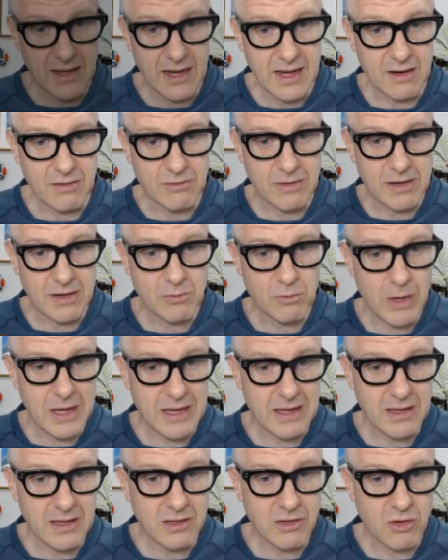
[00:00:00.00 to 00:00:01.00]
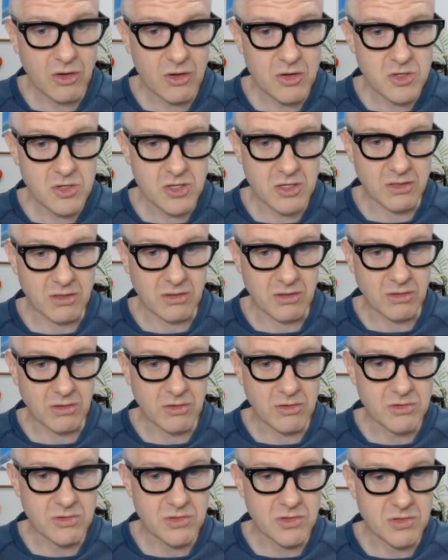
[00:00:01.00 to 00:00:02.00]
Runway incursion.
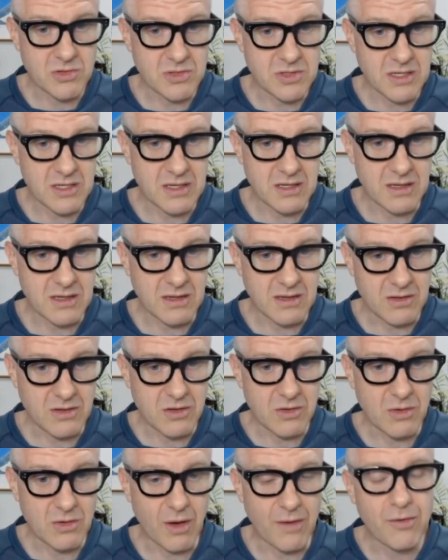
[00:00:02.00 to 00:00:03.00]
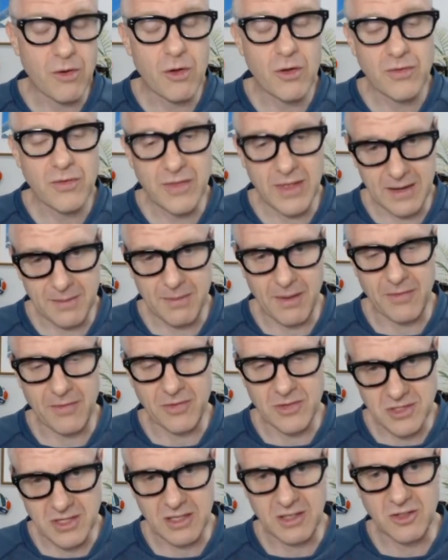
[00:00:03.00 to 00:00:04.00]
Good to see you. I've heard that about
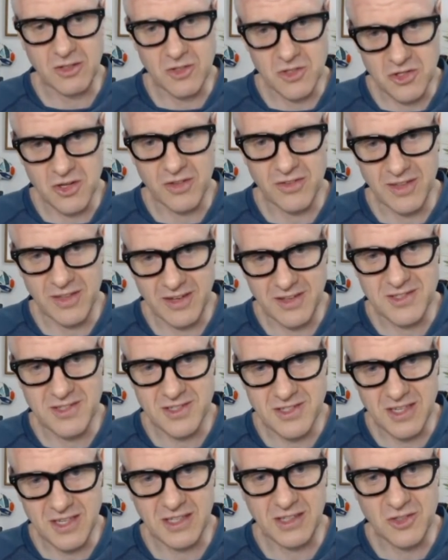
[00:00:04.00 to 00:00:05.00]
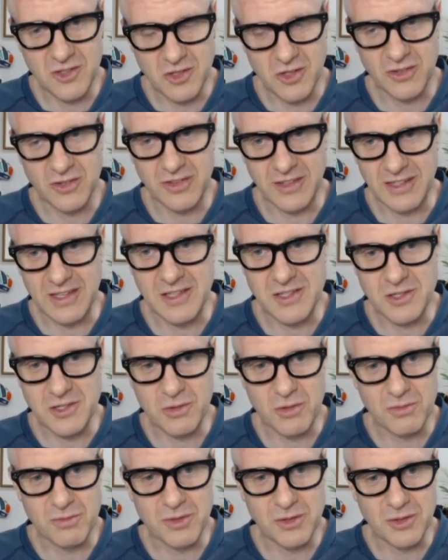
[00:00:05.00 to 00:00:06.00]
the second shot, that it's the second shot that gets
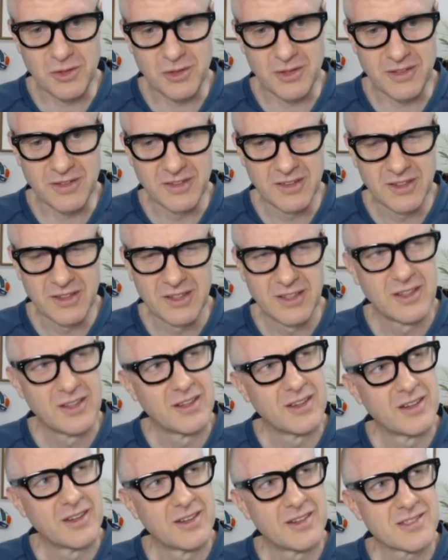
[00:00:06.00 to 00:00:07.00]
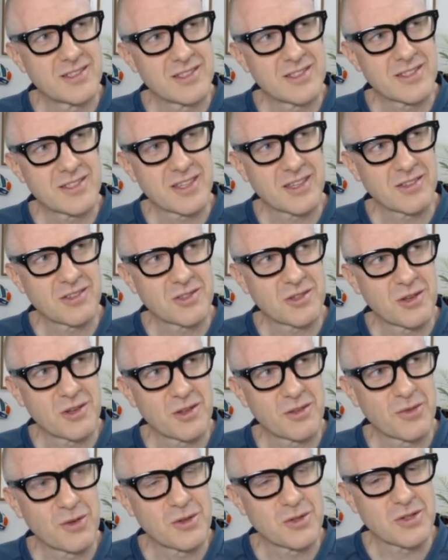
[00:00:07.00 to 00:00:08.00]
you with Moderna. Is it the second shot or
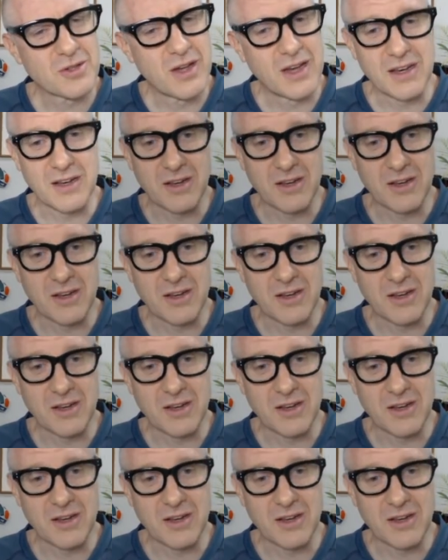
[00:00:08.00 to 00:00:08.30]
the first shot?